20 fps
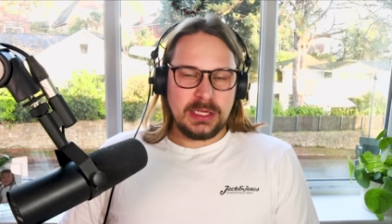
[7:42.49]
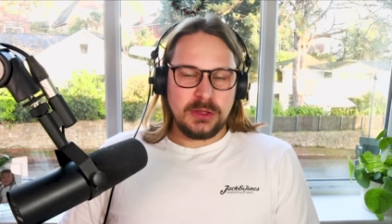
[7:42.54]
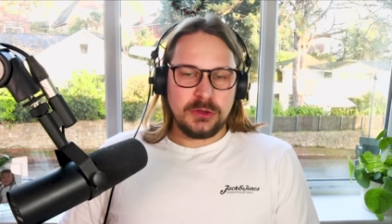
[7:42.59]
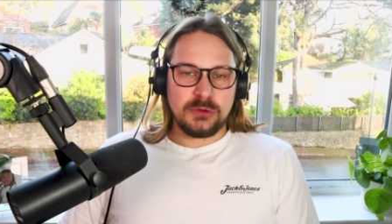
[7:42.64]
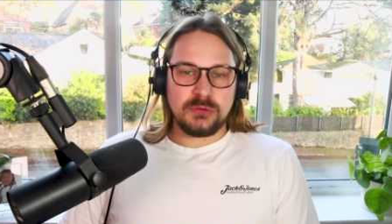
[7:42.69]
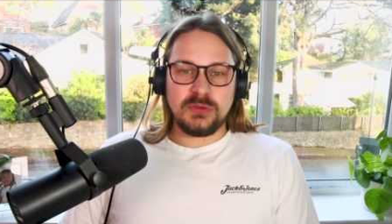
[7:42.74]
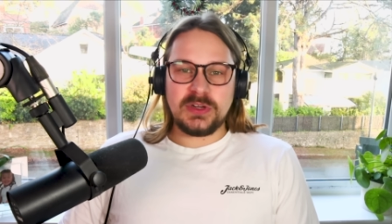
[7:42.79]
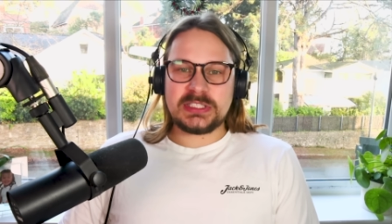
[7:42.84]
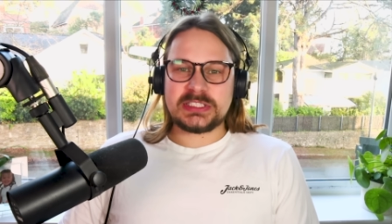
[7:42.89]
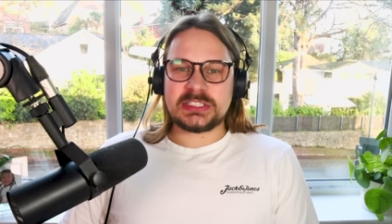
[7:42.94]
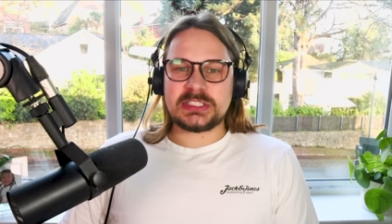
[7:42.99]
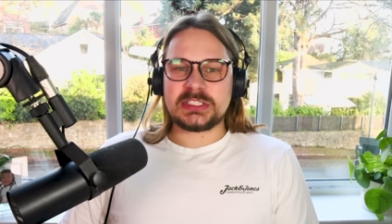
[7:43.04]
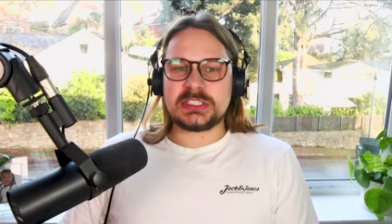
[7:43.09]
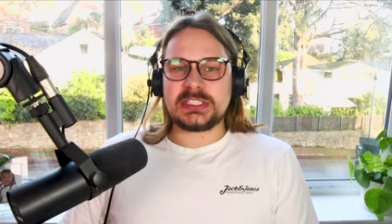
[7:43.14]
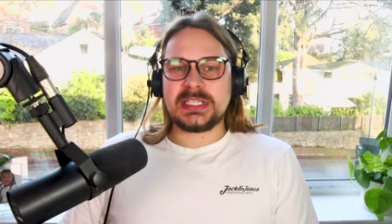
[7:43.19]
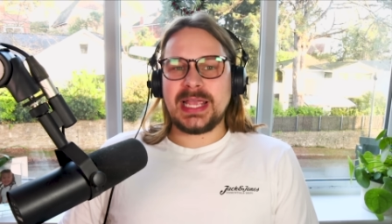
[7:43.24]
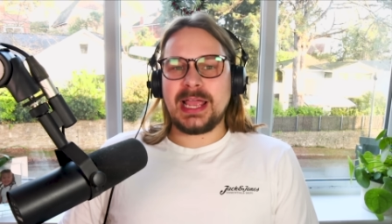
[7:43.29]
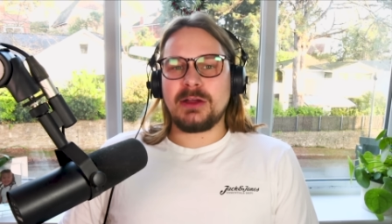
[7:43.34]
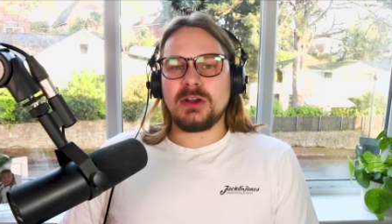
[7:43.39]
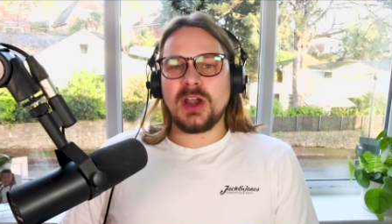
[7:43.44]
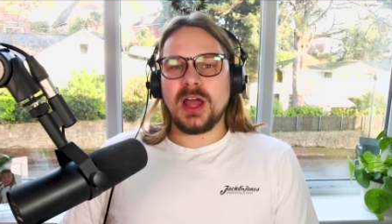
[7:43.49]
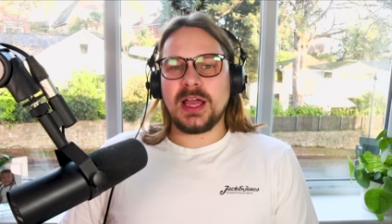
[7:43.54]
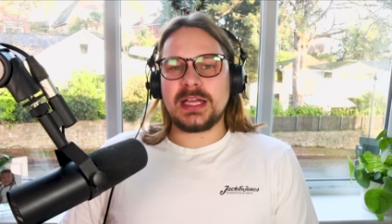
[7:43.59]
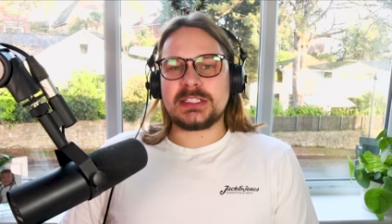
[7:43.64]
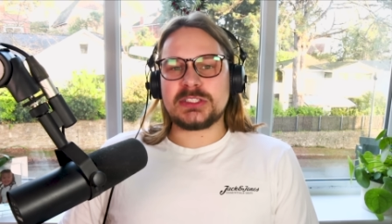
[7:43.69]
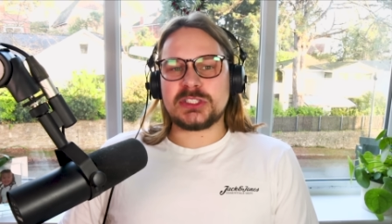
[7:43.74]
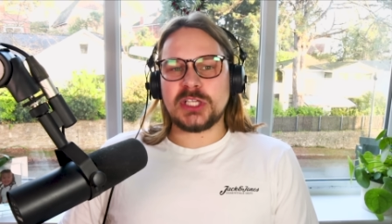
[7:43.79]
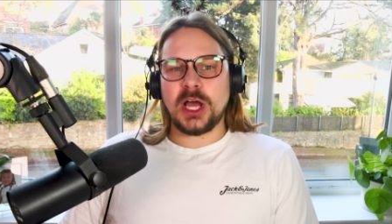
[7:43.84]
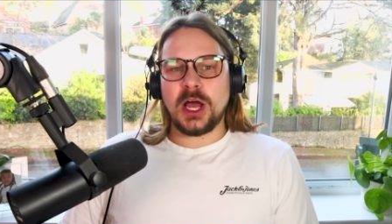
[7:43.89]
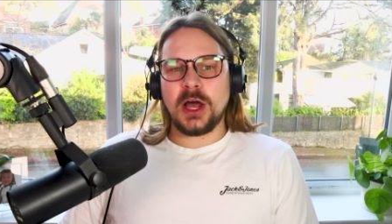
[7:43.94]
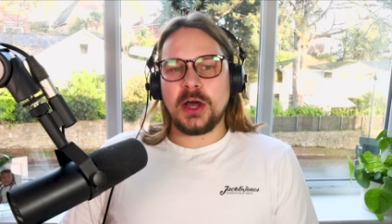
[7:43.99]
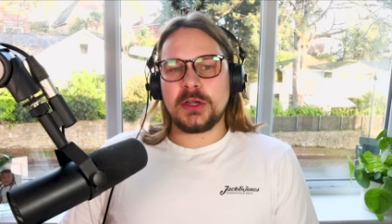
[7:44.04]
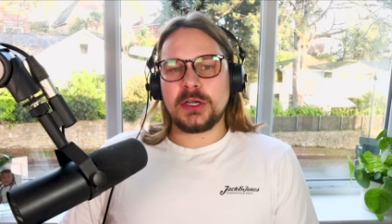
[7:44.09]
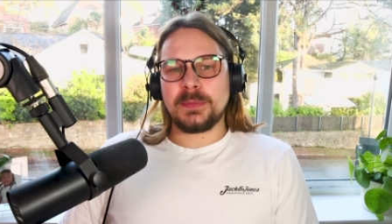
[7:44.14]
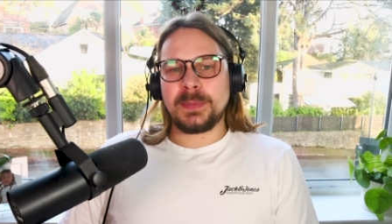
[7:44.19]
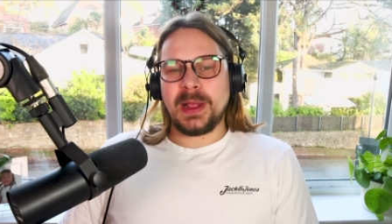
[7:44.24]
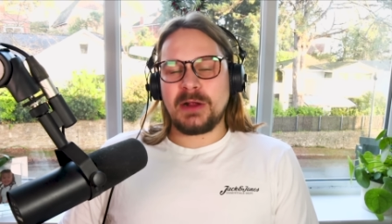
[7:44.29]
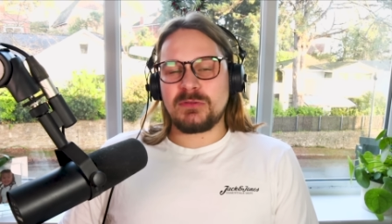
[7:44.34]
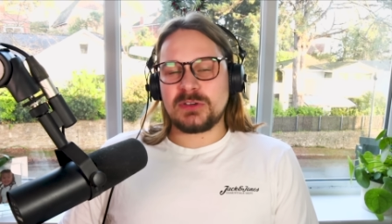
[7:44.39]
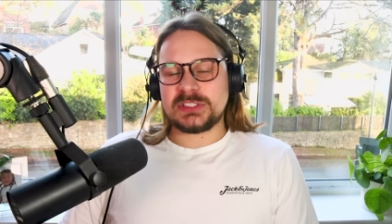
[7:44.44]
The risks she outlines aren't
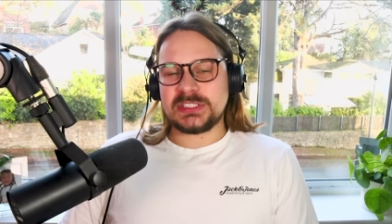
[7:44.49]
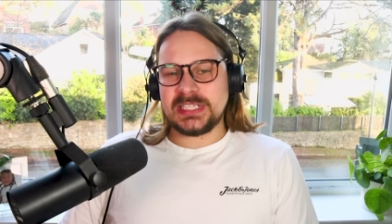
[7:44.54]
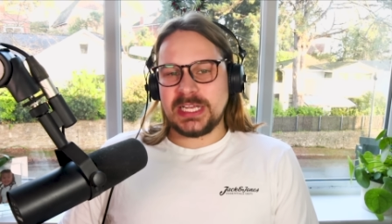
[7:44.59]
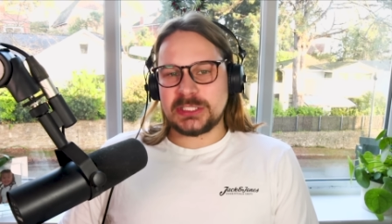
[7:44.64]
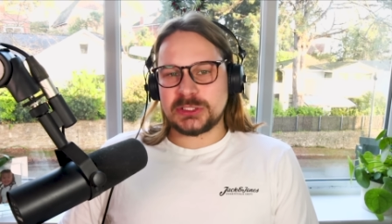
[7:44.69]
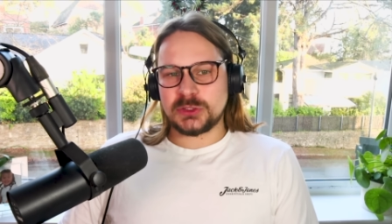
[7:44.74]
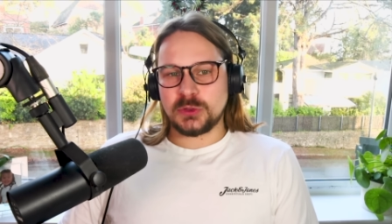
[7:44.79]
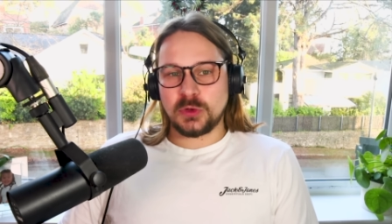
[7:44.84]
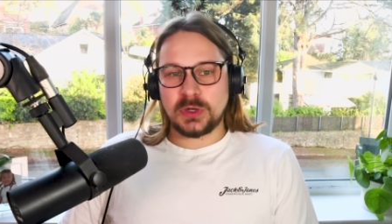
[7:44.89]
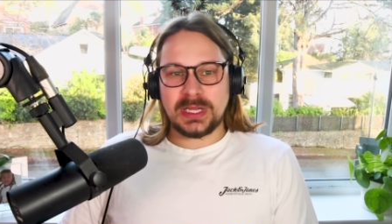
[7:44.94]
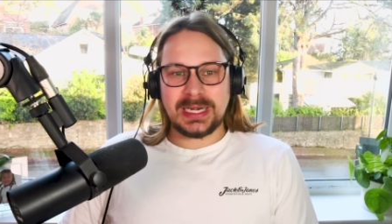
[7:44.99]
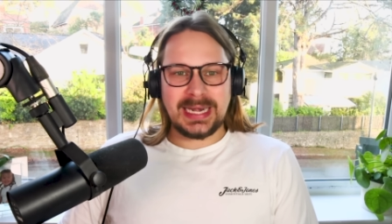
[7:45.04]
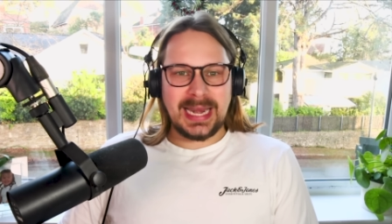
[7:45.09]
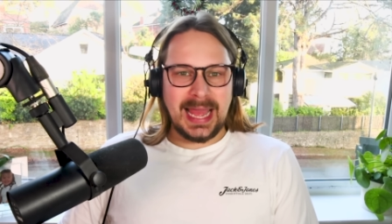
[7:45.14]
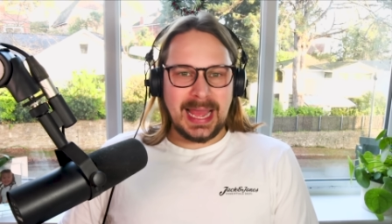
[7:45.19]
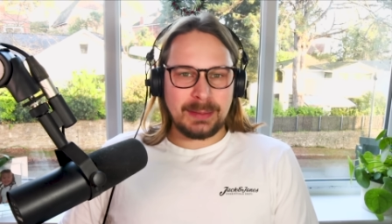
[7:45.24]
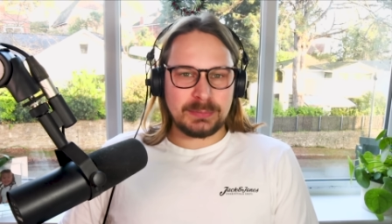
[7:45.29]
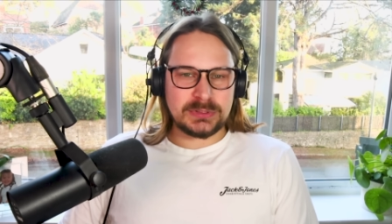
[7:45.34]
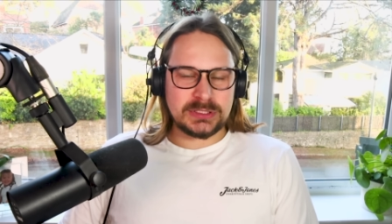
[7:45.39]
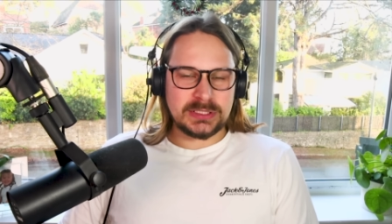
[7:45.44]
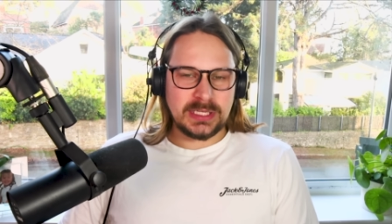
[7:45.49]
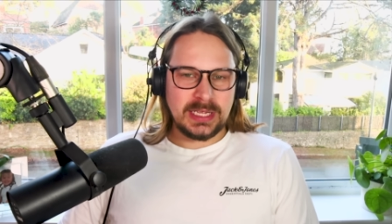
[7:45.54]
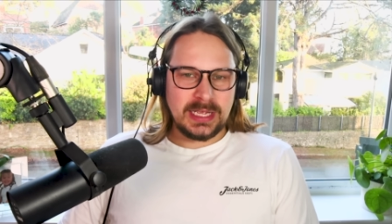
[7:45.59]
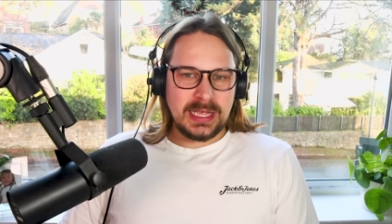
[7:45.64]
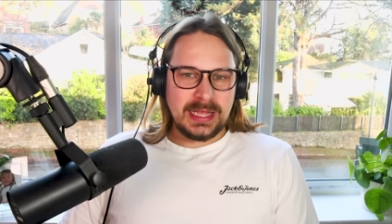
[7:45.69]
about recession or collapse,